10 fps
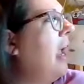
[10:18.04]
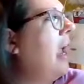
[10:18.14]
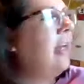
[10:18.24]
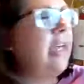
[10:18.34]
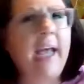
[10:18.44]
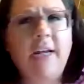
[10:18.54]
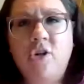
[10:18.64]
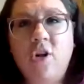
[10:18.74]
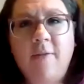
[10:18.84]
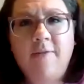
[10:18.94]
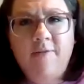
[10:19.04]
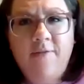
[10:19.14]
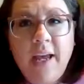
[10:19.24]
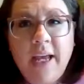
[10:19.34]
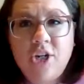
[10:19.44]
and catch
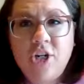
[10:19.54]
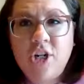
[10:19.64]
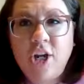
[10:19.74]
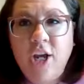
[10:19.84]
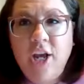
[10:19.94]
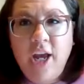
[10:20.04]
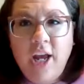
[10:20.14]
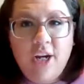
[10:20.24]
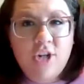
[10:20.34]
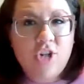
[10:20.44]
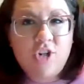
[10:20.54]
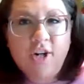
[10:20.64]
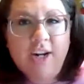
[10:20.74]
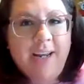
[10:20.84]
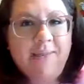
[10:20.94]
fish in a
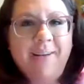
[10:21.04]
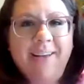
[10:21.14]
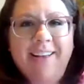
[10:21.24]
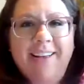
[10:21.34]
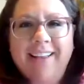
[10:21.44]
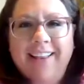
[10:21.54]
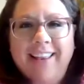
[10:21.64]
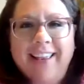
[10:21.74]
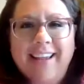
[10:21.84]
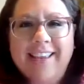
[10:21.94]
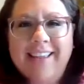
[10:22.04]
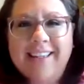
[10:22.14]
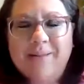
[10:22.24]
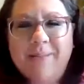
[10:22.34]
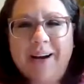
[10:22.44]
stream like
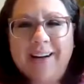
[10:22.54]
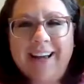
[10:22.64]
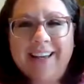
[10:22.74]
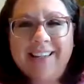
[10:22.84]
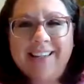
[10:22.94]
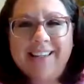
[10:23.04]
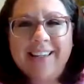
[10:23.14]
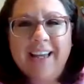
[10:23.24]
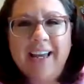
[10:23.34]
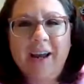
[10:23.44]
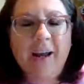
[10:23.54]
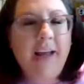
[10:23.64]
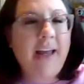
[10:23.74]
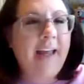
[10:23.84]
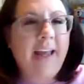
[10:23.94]
this bear does.
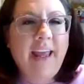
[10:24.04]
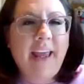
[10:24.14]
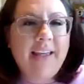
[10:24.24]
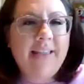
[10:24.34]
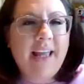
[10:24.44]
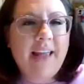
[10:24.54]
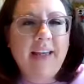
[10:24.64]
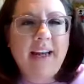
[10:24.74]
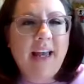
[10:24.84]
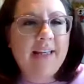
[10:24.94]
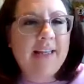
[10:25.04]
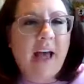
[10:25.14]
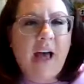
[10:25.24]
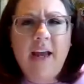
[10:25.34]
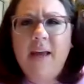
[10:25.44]
He's telling us,
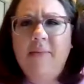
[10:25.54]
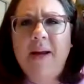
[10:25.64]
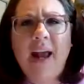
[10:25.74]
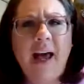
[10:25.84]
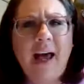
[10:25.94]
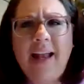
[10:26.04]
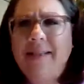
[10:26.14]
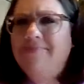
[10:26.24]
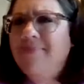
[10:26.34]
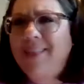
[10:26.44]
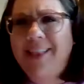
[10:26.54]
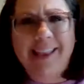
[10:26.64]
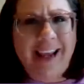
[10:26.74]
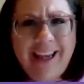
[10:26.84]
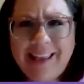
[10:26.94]
I am not
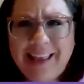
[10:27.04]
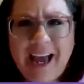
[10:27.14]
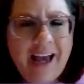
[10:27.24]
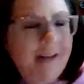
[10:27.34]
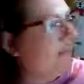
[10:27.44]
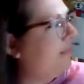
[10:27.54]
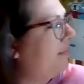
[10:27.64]
like that.